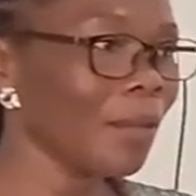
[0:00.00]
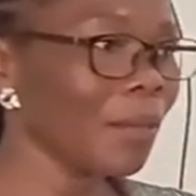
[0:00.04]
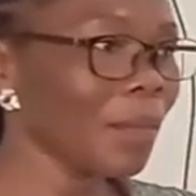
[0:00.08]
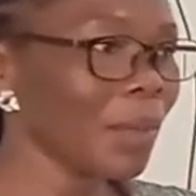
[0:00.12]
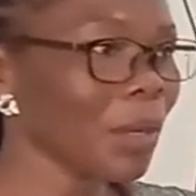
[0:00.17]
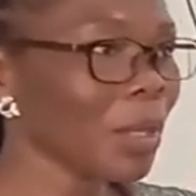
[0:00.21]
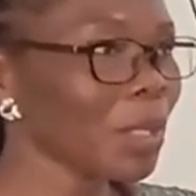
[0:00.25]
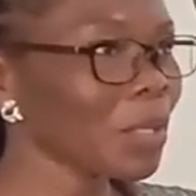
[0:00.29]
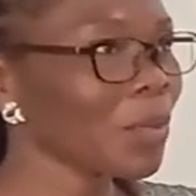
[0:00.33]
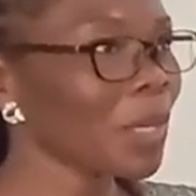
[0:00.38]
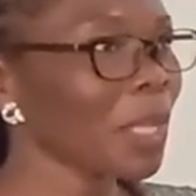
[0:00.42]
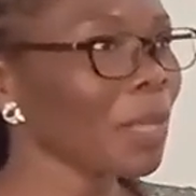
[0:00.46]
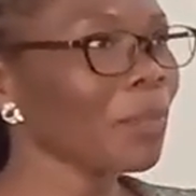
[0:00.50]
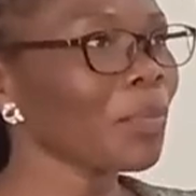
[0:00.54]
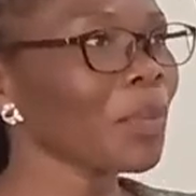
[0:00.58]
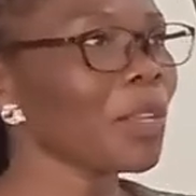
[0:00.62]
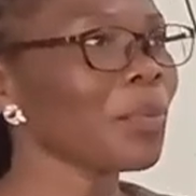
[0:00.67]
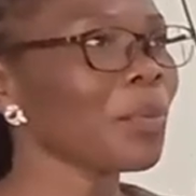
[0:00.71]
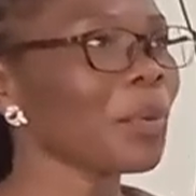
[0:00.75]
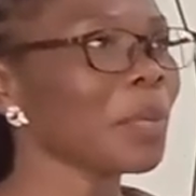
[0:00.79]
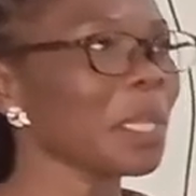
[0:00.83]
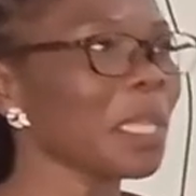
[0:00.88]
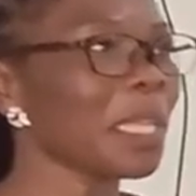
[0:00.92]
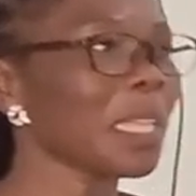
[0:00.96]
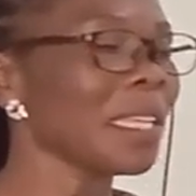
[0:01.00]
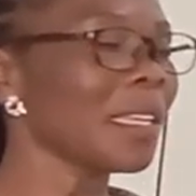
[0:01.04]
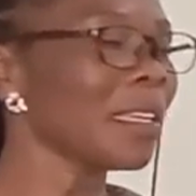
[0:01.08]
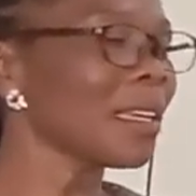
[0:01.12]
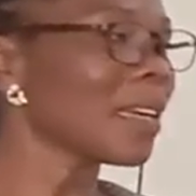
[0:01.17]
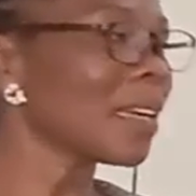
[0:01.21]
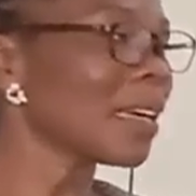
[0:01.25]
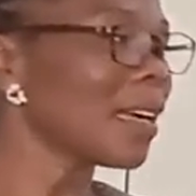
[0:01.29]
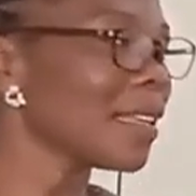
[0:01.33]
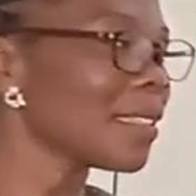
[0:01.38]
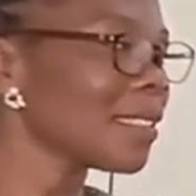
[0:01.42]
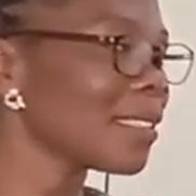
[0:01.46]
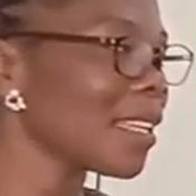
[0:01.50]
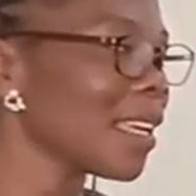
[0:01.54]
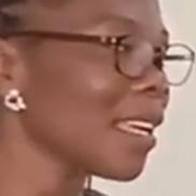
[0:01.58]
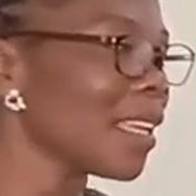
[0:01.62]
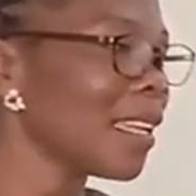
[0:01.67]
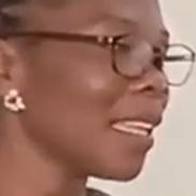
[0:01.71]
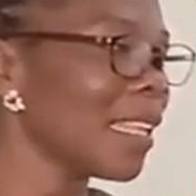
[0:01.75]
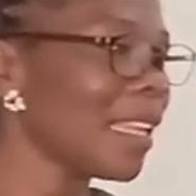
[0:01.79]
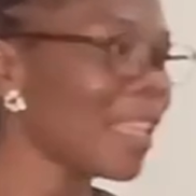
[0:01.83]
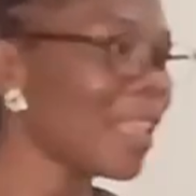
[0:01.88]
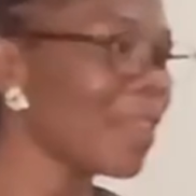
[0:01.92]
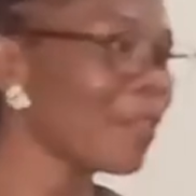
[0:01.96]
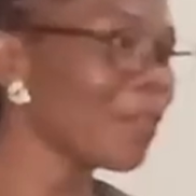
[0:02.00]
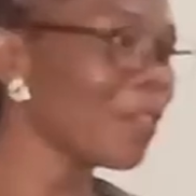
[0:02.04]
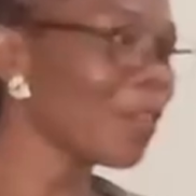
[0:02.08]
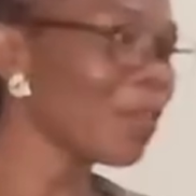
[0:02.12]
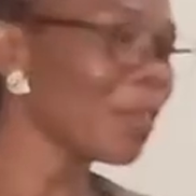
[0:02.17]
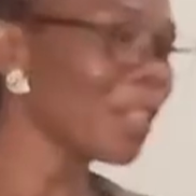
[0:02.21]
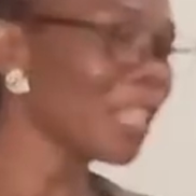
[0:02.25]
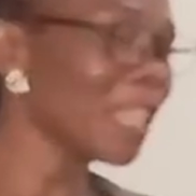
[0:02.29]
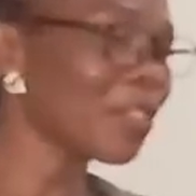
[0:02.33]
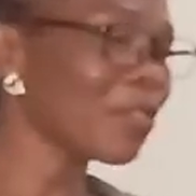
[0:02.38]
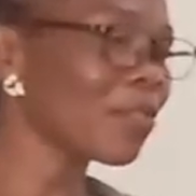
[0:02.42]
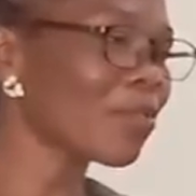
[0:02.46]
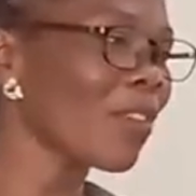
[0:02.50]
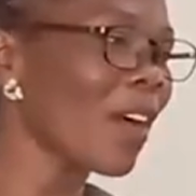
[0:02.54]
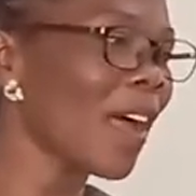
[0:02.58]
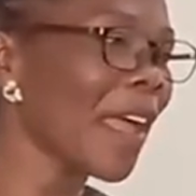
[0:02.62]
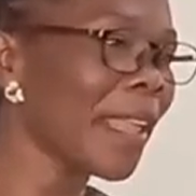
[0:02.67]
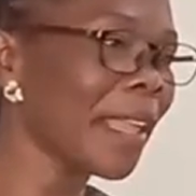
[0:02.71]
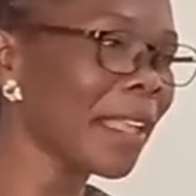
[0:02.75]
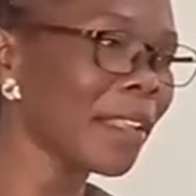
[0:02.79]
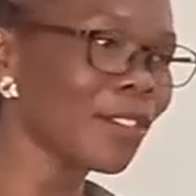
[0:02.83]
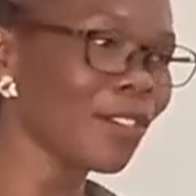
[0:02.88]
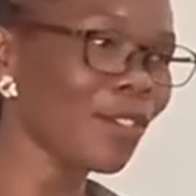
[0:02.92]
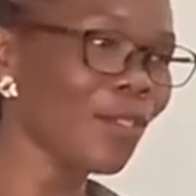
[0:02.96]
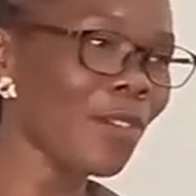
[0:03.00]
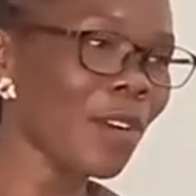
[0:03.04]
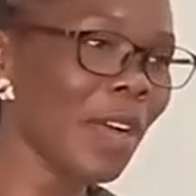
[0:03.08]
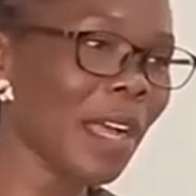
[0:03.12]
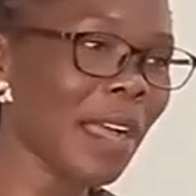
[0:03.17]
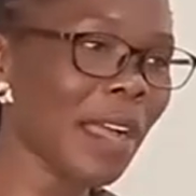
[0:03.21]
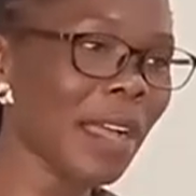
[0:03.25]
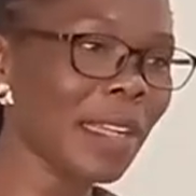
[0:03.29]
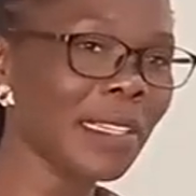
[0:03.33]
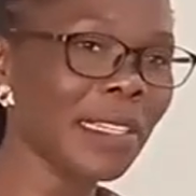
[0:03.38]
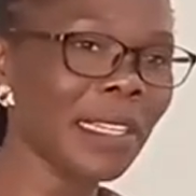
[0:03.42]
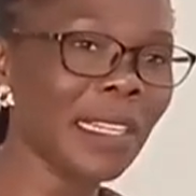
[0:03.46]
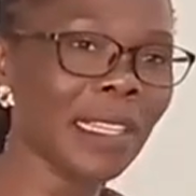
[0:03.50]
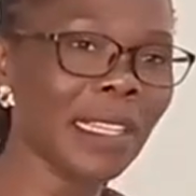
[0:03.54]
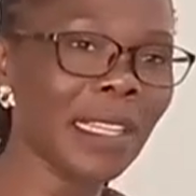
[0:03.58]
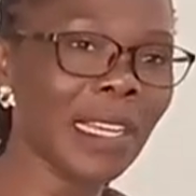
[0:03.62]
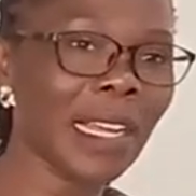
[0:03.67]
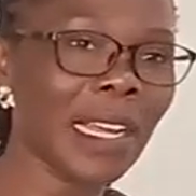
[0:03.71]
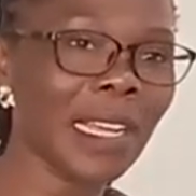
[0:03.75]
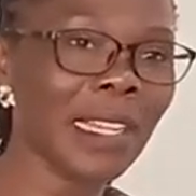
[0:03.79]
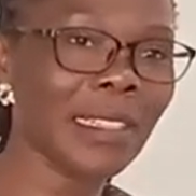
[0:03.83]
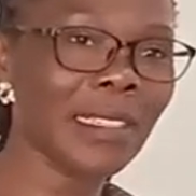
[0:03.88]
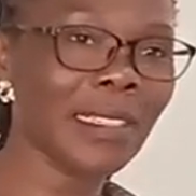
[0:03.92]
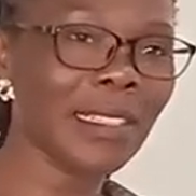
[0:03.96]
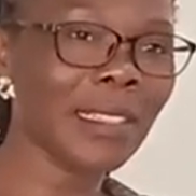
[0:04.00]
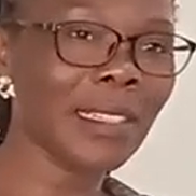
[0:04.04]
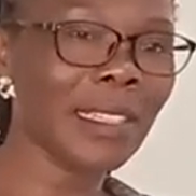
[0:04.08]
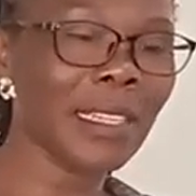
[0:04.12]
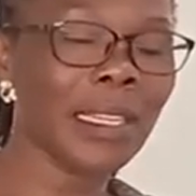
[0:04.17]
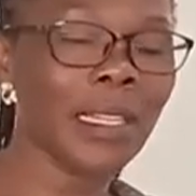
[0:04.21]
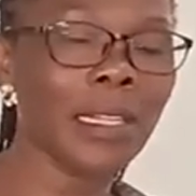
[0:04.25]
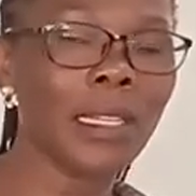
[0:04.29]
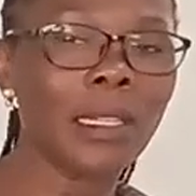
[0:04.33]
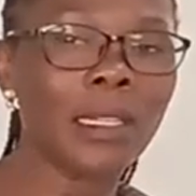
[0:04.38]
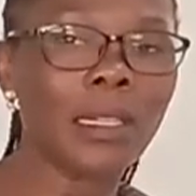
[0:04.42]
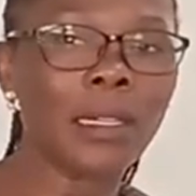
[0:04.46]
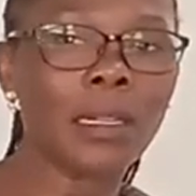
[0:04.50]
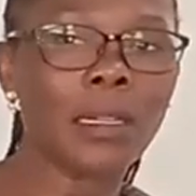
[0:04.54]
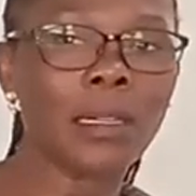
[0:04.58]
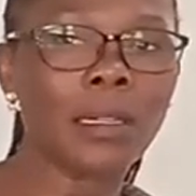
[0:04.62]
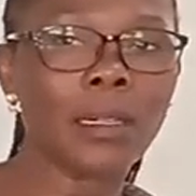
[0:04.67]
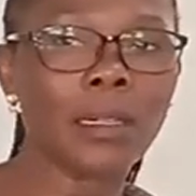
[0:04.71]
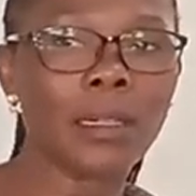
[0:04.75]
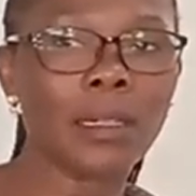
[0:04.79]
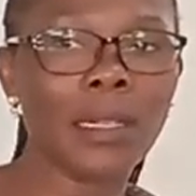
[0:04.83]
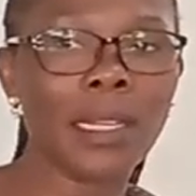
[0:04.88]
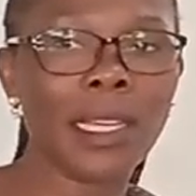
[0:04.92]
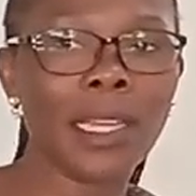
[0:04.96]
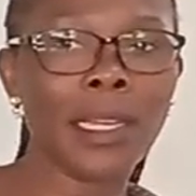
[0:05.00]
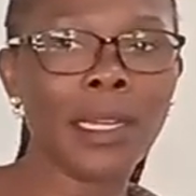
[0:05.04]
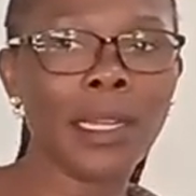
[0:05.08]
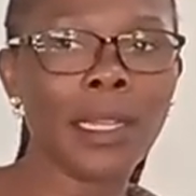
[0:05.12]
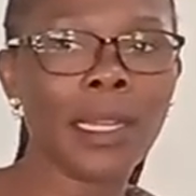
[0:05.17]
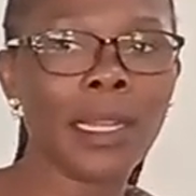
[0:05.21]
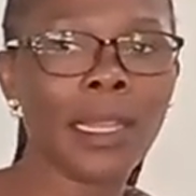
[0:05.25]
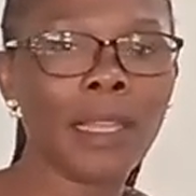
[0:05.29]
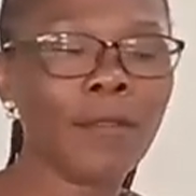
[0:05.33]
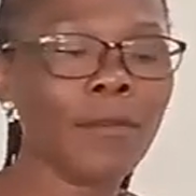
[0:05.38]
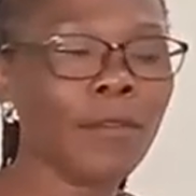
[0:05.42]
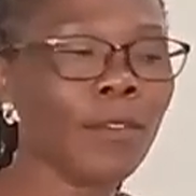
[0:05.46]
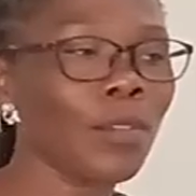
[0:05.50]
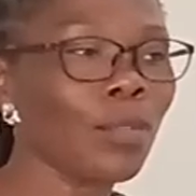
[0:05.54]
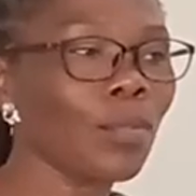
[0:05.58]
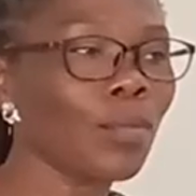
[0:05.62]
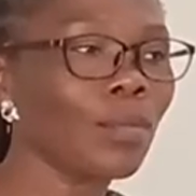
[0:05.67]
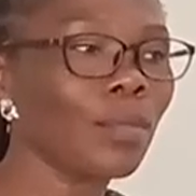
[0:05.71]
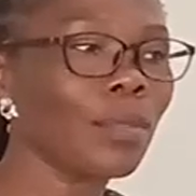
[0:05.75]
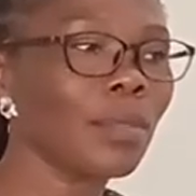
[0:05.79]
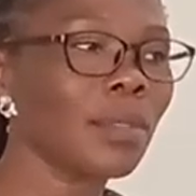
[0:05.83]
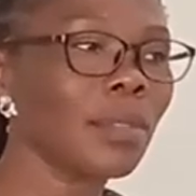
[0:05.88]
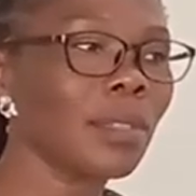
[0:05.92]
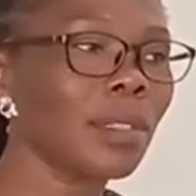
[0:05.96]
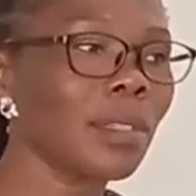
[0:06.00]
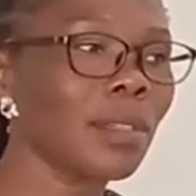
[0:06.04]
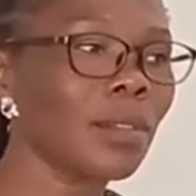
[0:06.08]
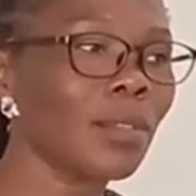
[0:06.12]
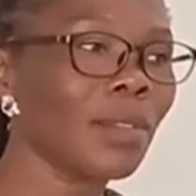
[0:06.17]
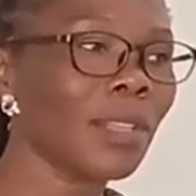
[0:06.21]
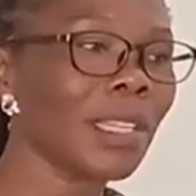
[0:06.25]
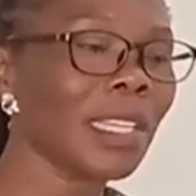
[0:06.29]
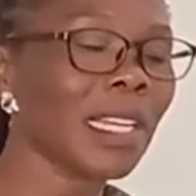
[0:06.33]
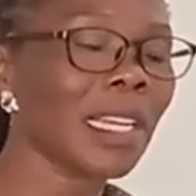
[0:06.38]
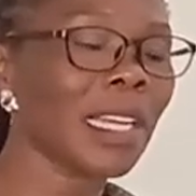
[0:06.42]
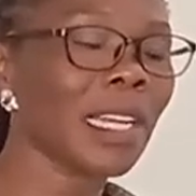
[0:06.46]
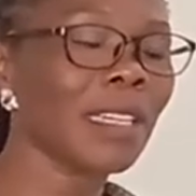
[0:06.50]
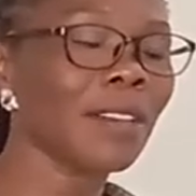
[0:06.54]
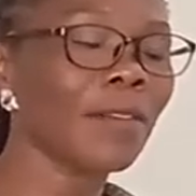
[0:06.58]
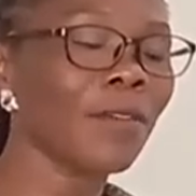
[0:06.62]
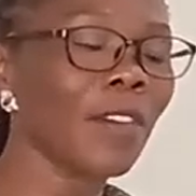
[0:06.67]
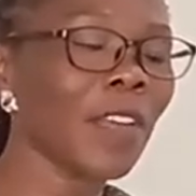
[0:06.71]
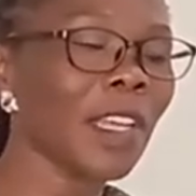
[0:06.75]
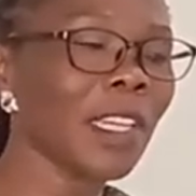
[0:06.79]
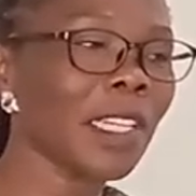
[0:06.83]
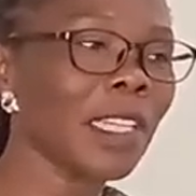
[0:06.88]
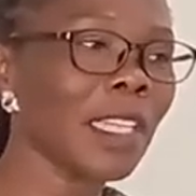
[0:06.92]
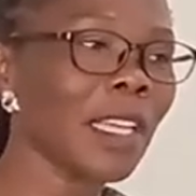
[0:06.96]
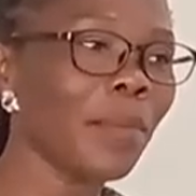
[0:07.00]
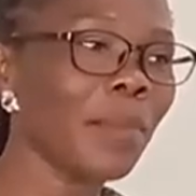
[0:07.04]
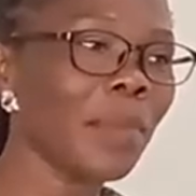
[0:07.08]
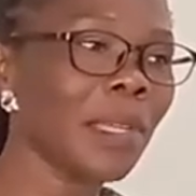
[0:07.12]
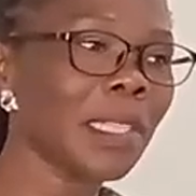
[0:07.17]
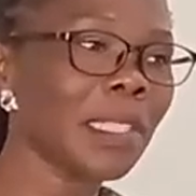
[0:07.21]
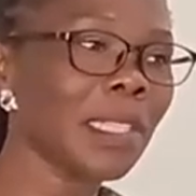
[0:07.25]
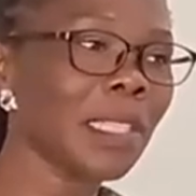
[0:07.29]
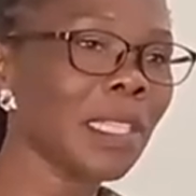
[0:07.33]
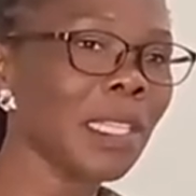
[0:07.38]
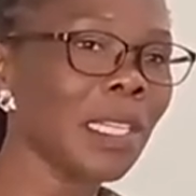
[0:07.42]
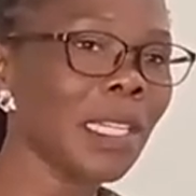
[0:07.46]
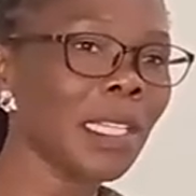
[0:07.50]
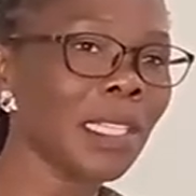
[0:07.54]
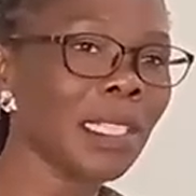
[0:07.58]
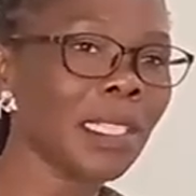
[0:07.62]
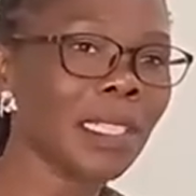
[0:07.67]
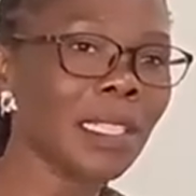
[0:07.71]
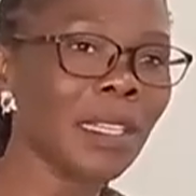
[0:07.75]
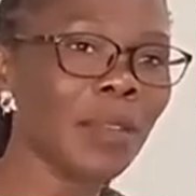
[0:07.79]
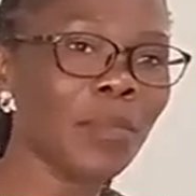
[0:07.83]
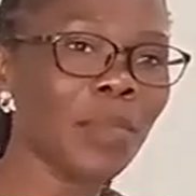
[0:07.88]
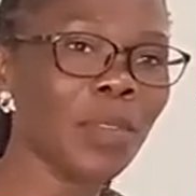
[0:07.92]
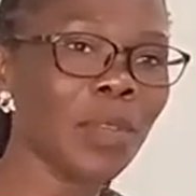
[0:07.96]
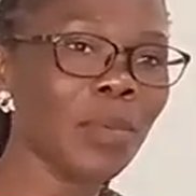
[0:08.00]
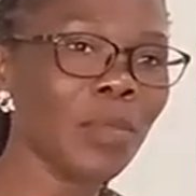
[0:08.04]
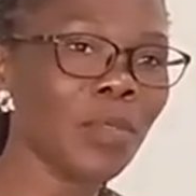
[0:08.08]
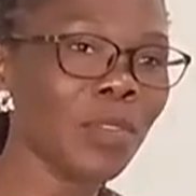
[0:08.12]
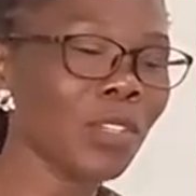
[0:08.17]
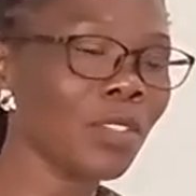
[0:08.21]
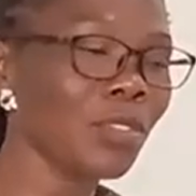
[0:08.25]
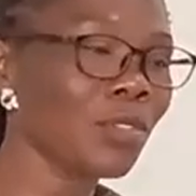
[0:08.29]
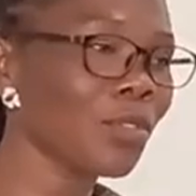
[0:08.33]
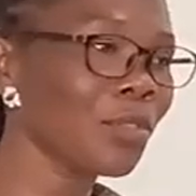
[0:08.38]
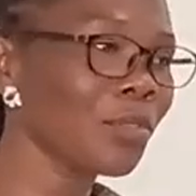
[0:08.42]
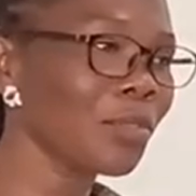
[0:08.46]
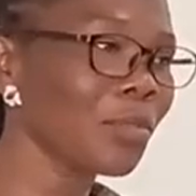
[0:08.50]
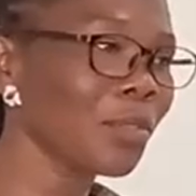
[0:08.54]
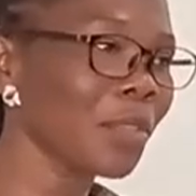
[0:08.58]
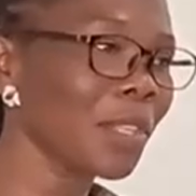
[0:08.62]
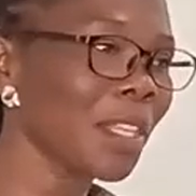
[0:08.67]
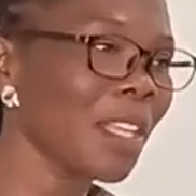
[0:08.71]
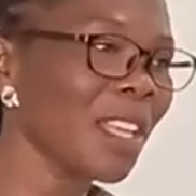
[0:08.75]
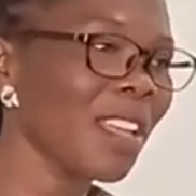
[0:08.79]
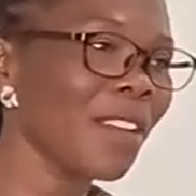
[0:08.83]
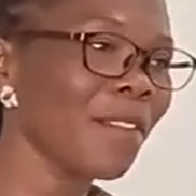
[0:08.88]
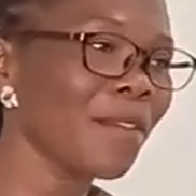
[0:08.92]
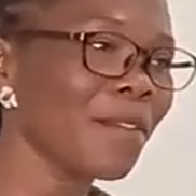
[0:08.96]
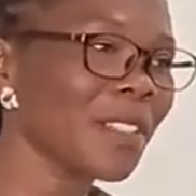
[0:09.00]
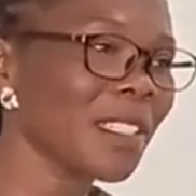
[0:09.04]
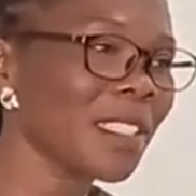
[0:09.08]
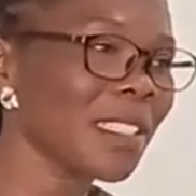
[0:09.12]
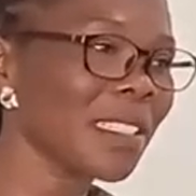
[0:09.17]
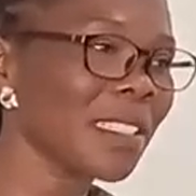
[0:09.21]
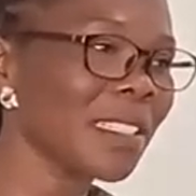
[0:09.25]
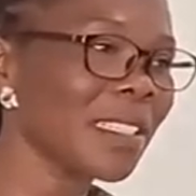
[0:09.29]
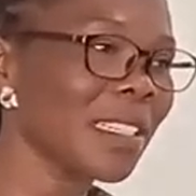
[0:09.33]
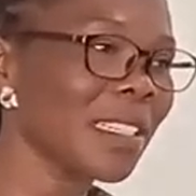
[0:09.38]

Because when people they can't earn a livelihood, they're trying so hard and they can't earn a livelihood, or they can't find their basic needs. Some people resort to theft.